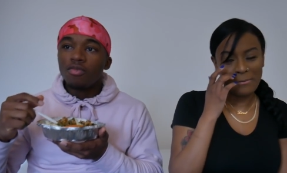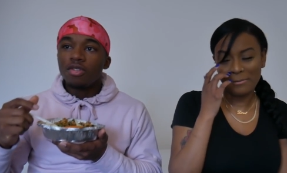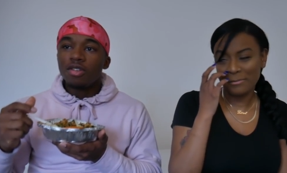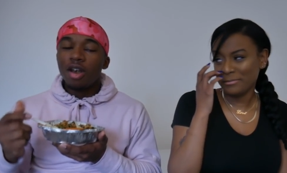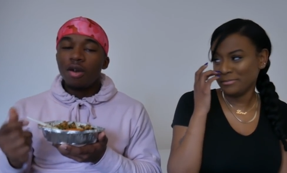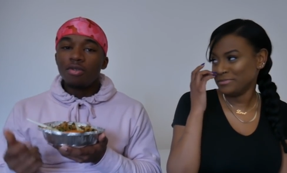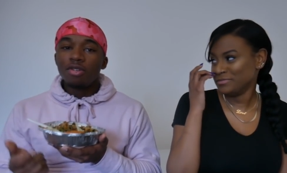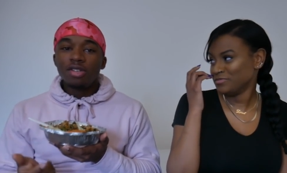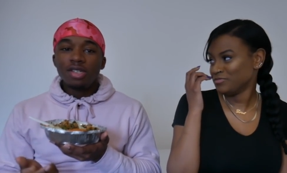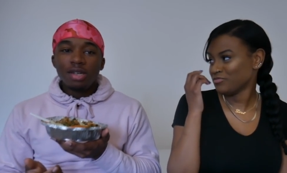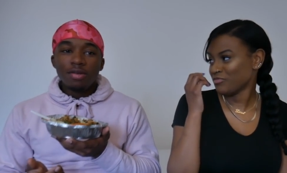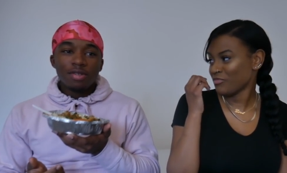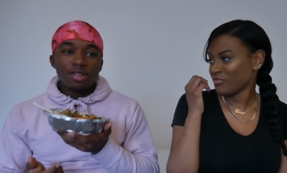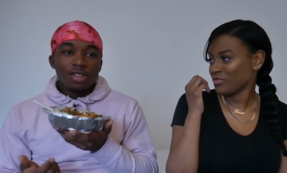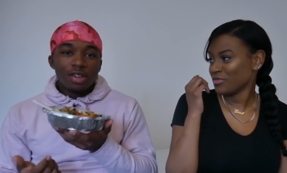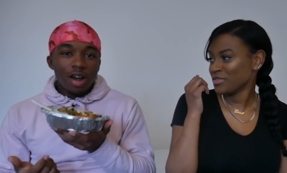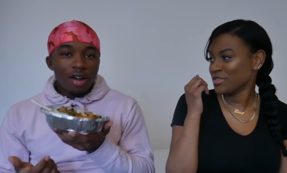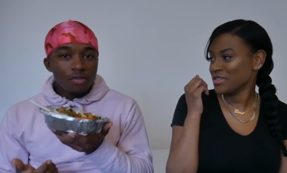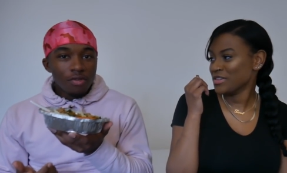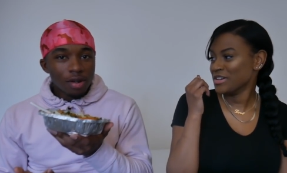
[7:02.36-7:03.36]
Speaker 1: That wasn't
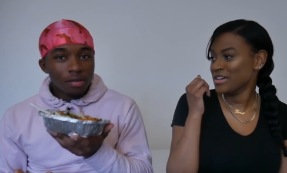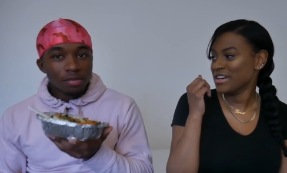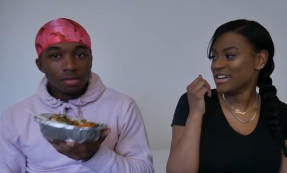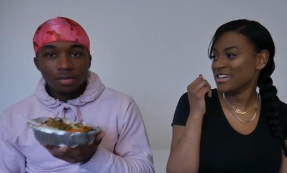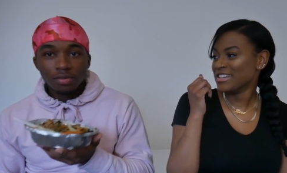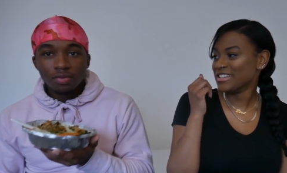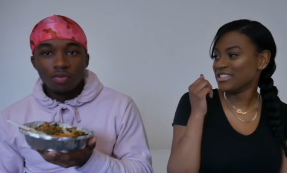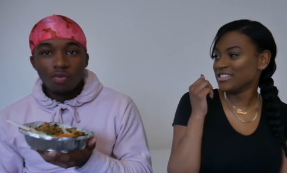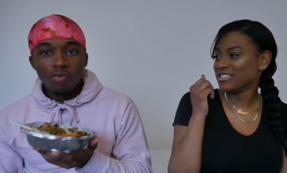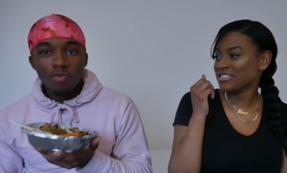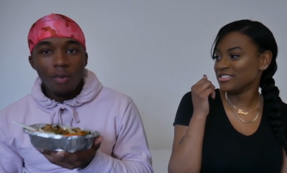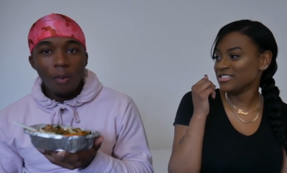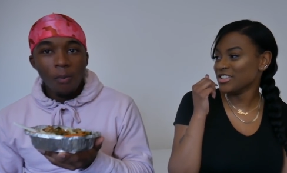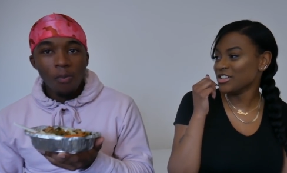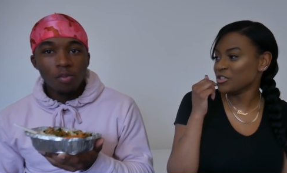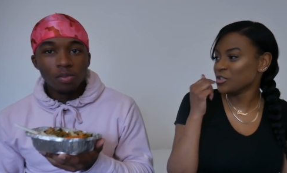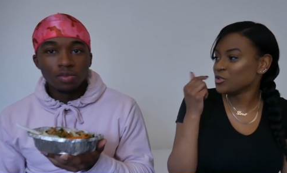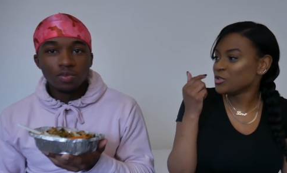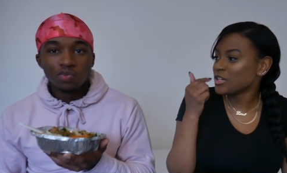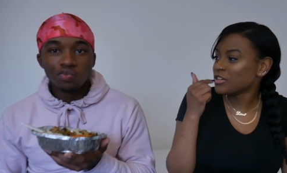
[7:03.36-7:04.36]
even nothing.
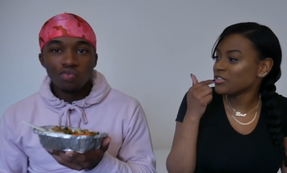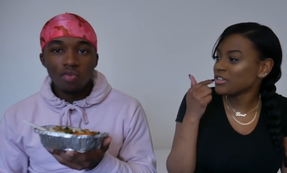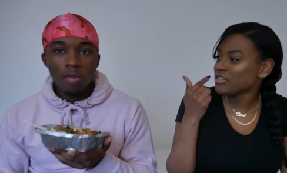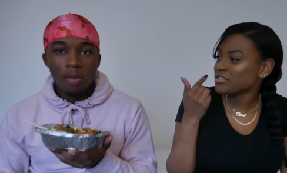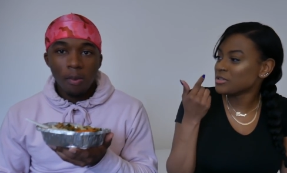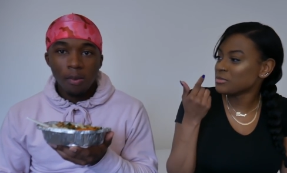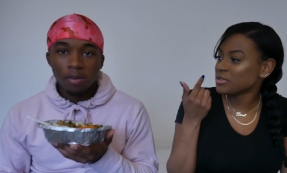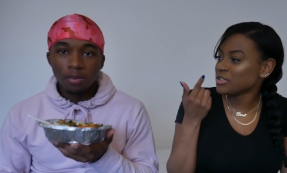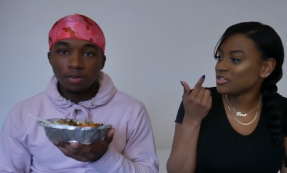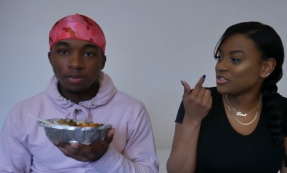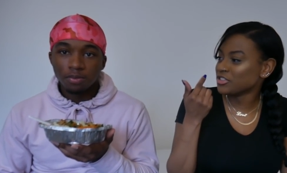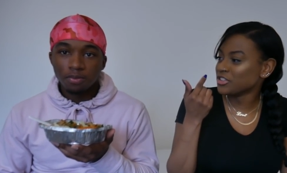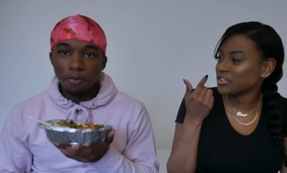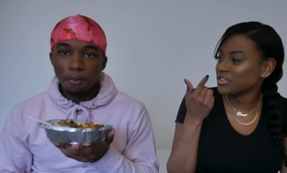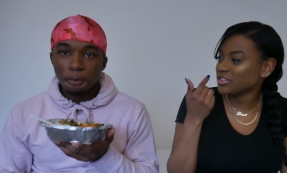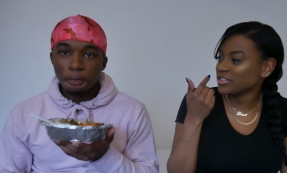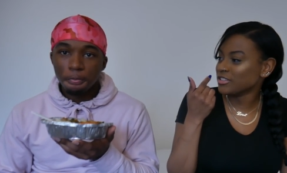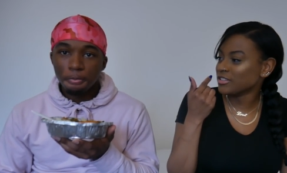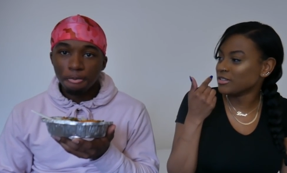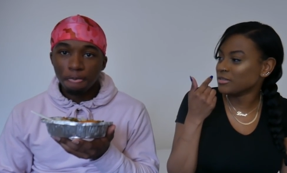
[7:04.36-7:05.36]
Speaker 2: No, you definitely have something green
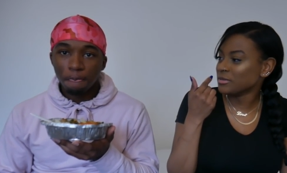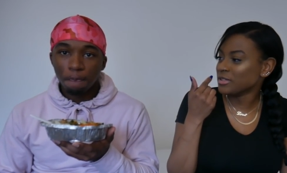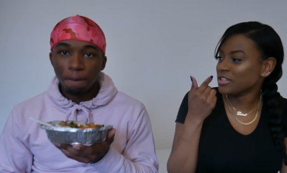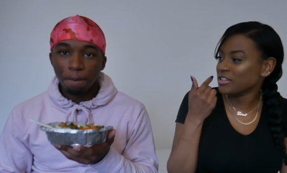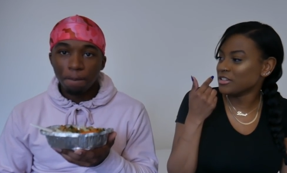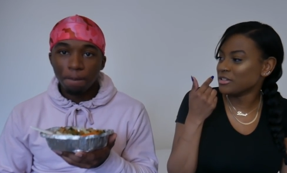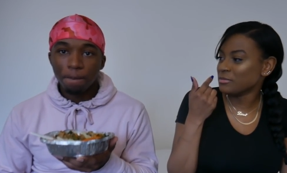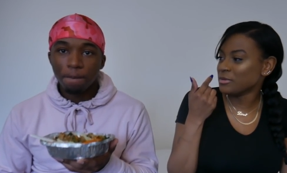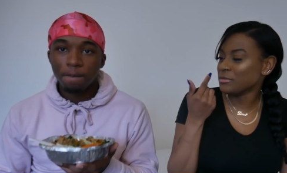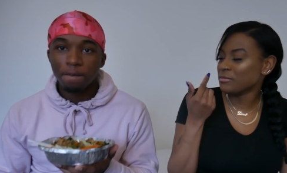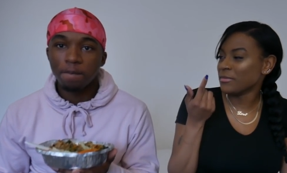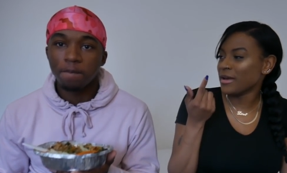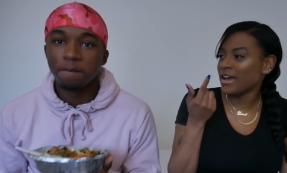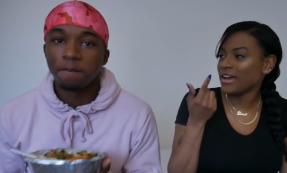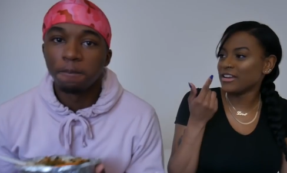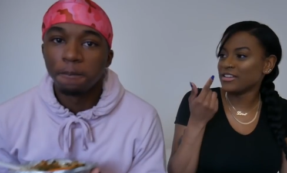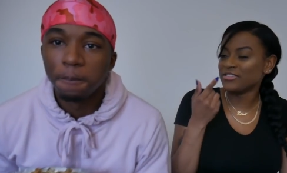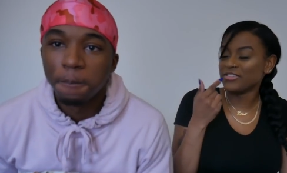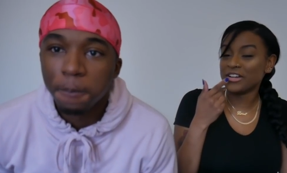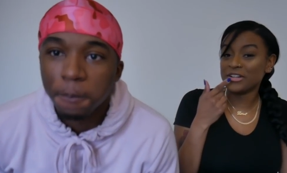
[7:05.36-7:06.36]
on your lip. You're going to be
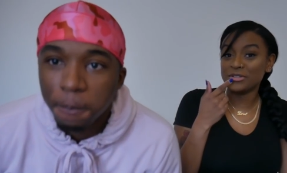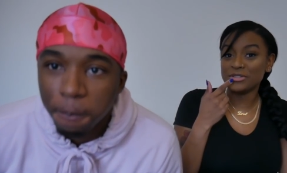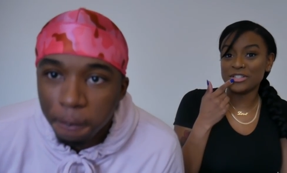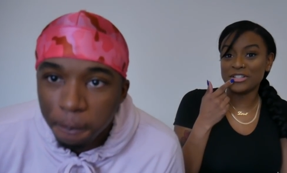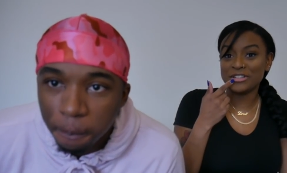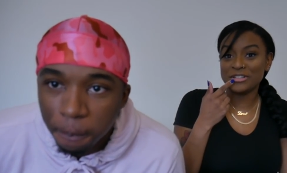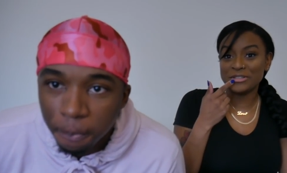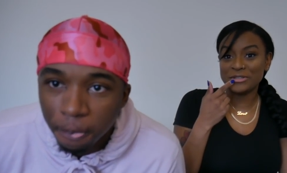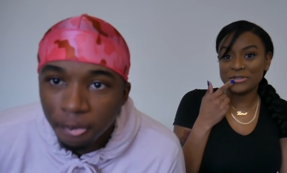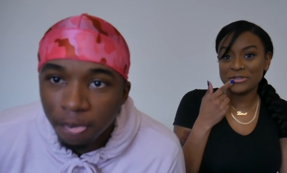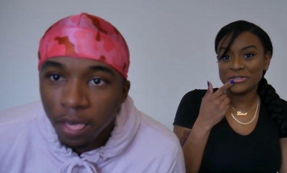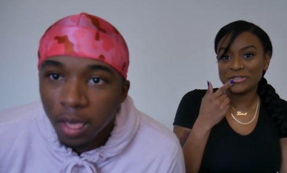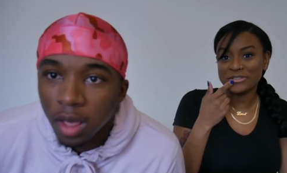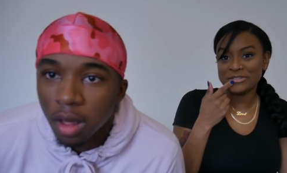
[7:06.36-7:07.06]
mad if I don't tell you.